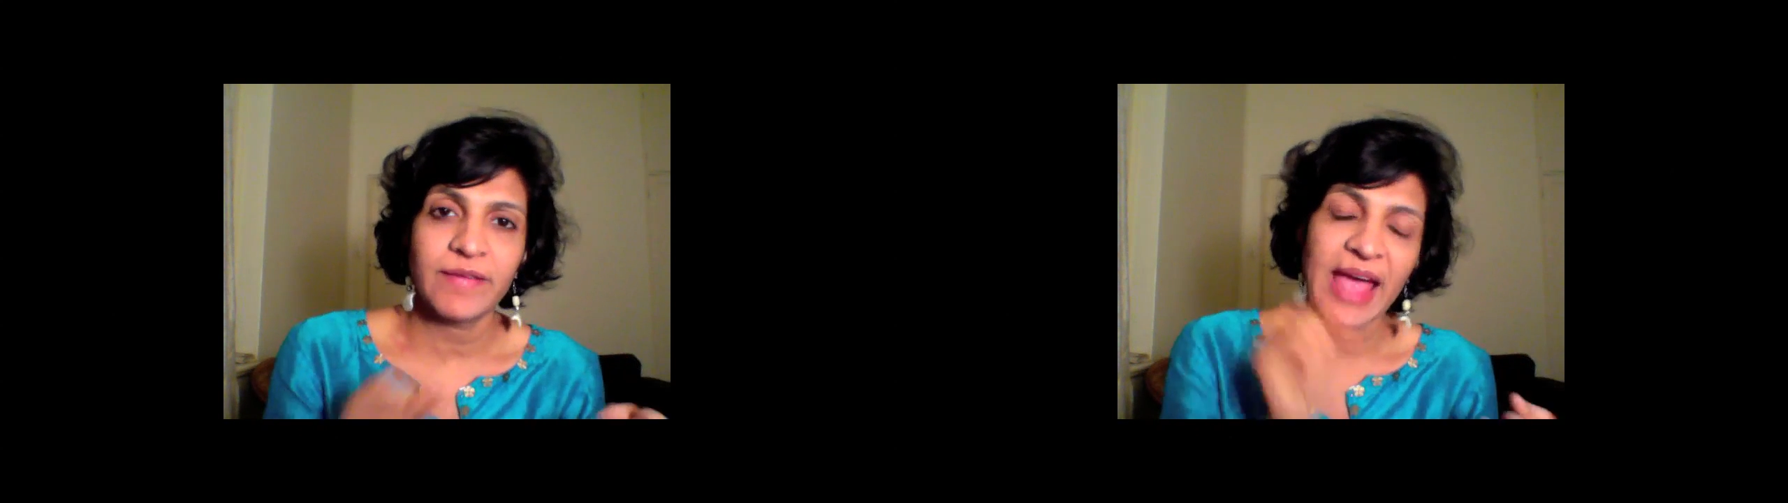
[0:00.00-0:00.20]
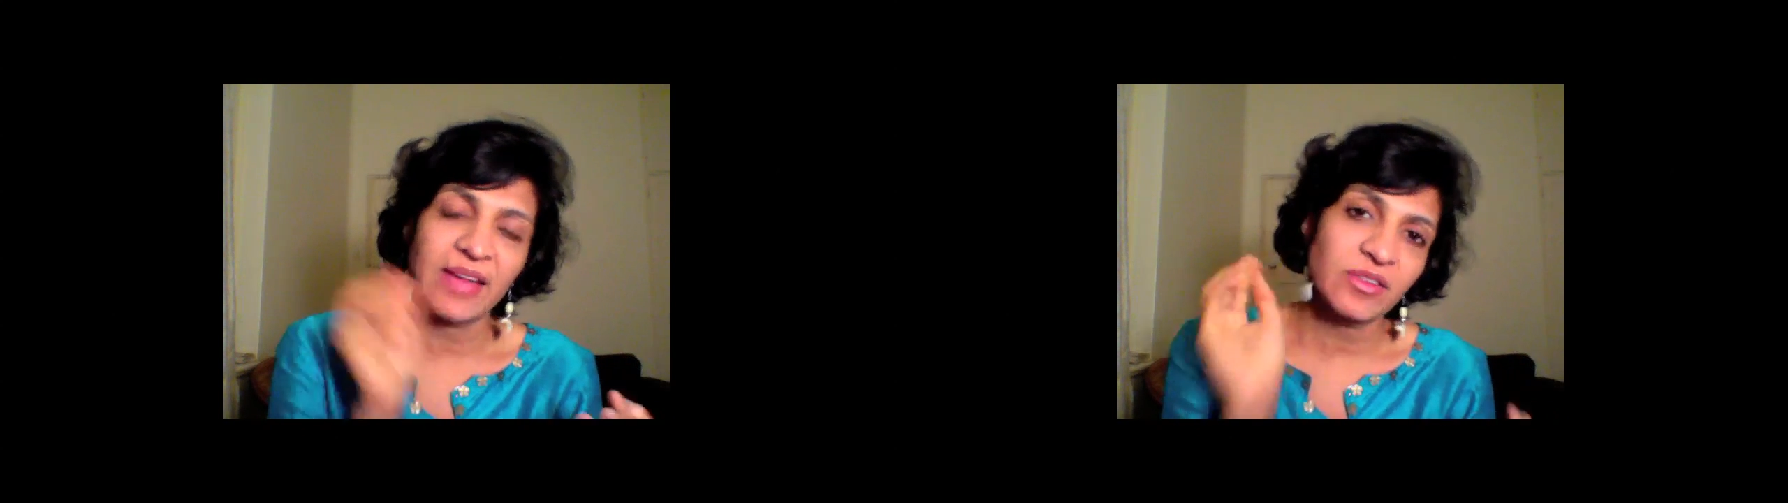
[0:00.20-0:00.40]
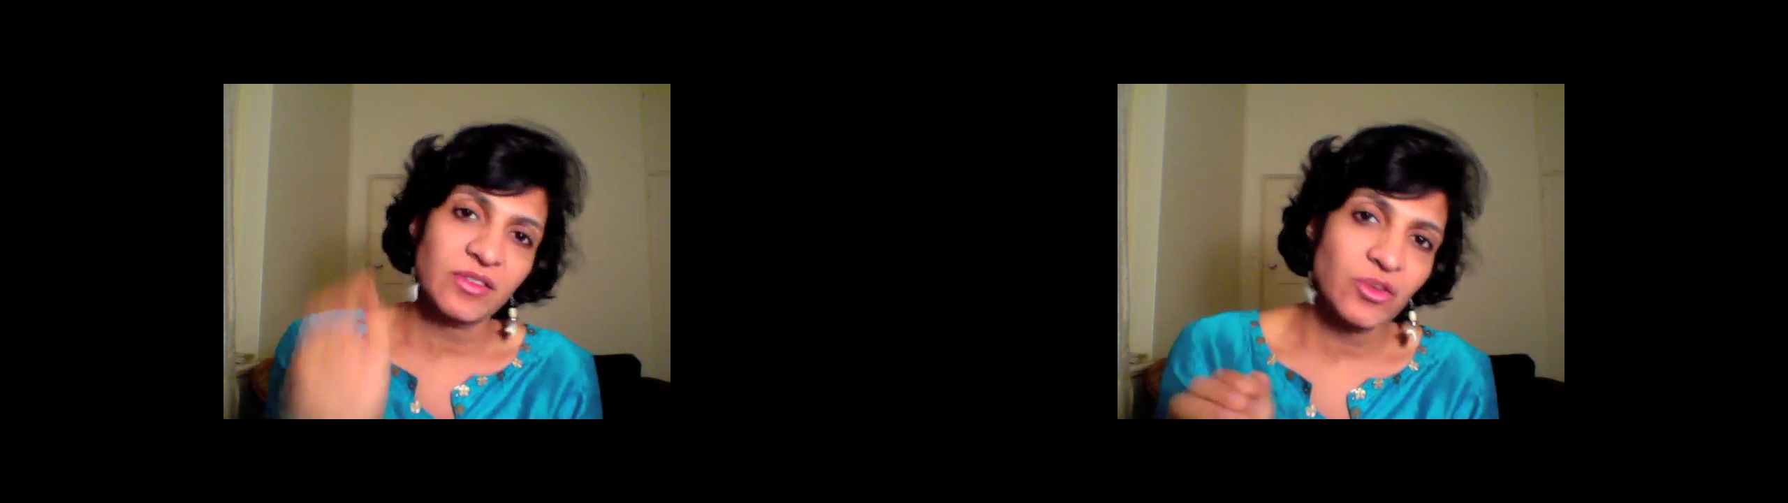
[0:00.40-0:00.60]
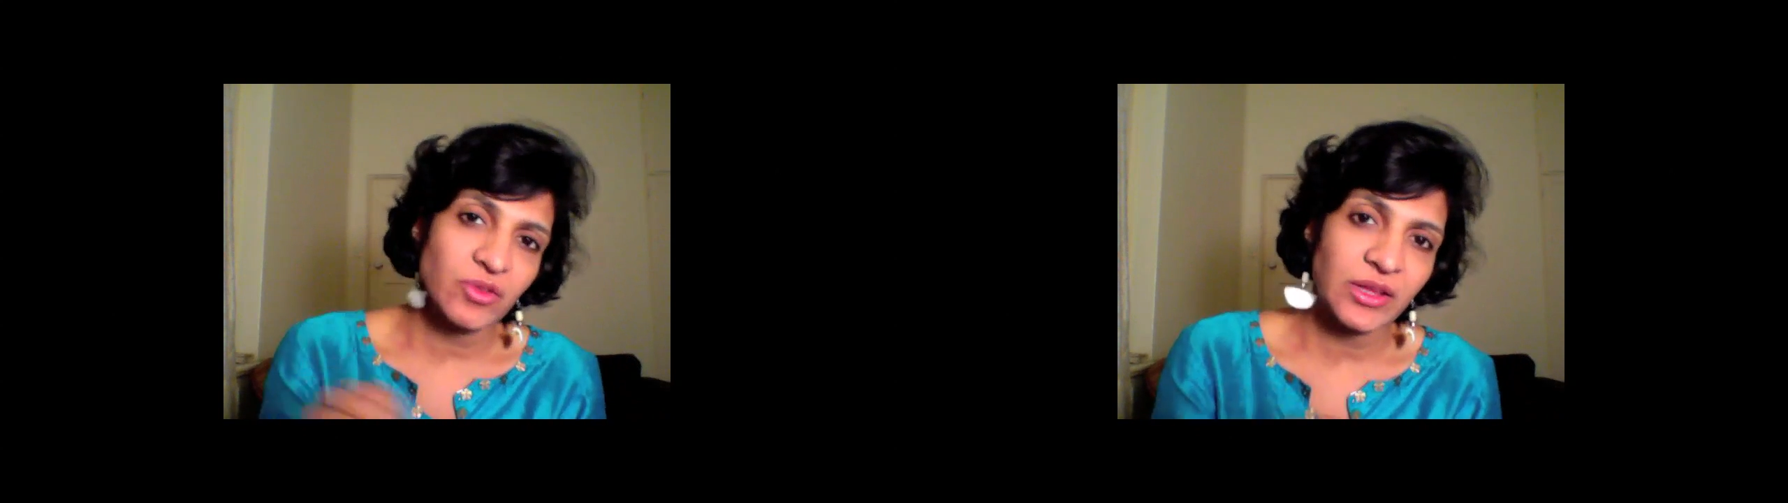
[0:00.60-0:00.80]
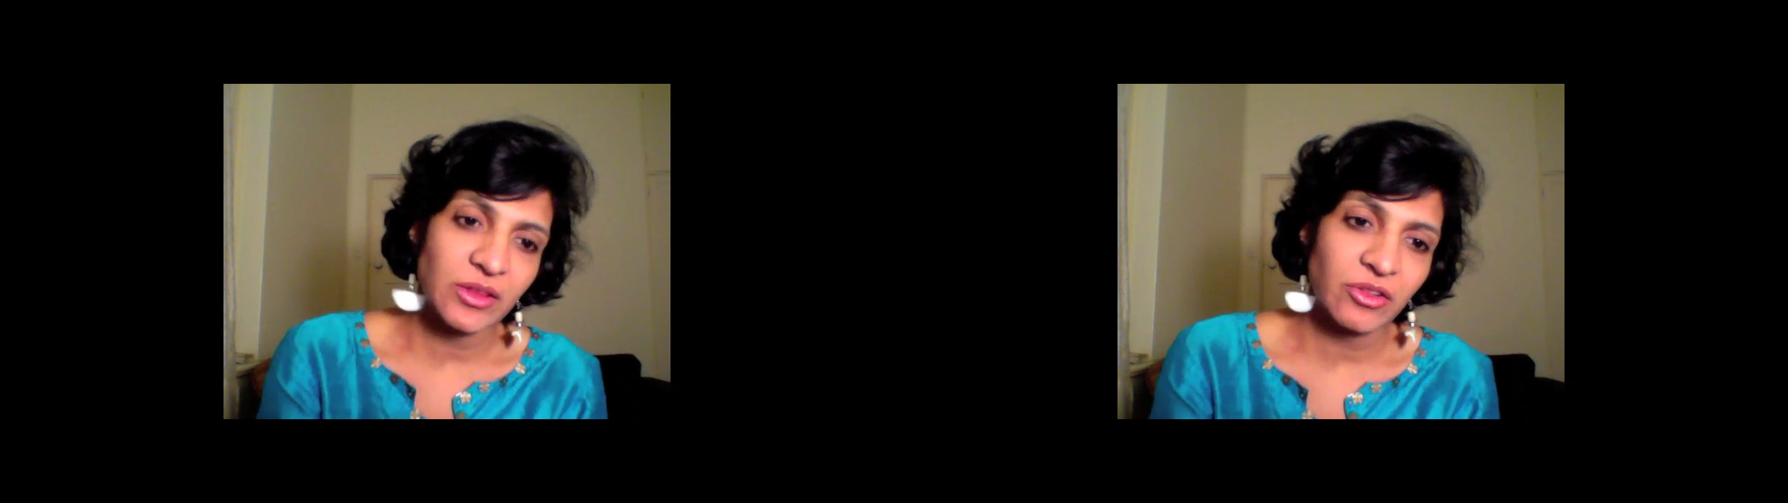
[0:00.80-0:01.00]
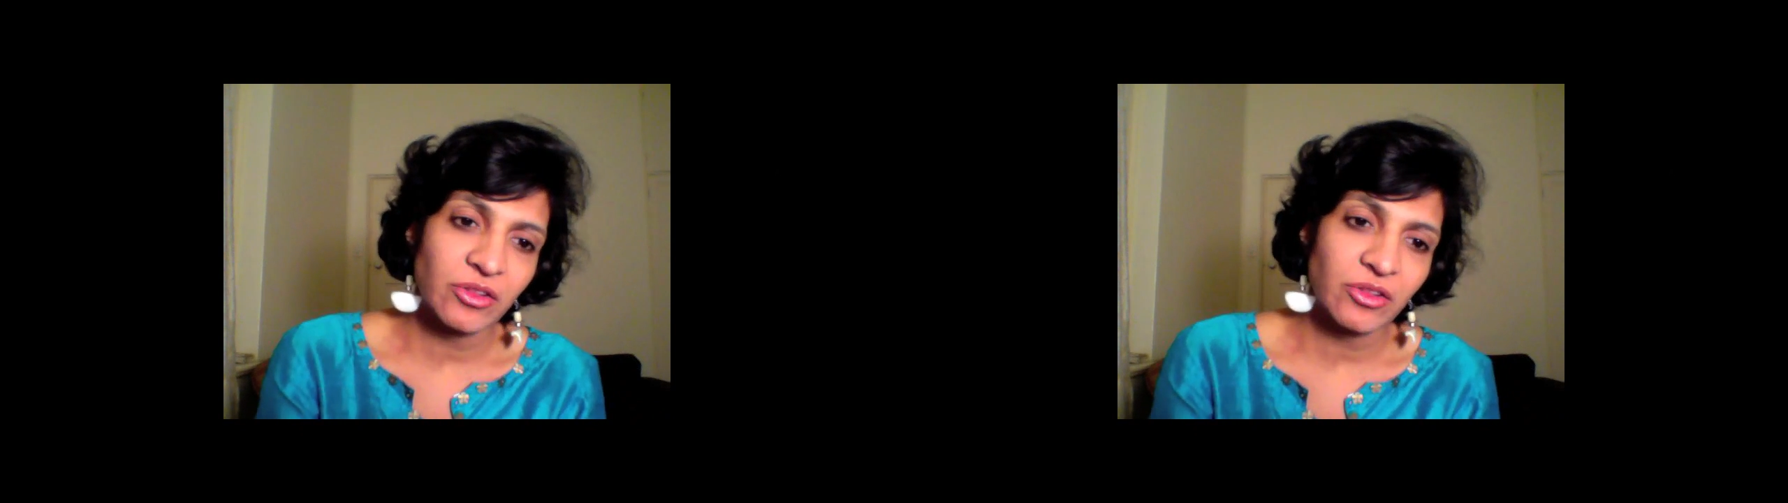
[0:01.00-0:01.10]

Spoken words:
of cases using